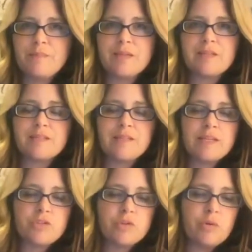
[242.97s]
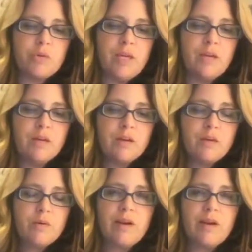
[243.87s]
because that is truly
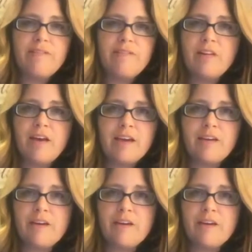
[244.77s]
what I feel like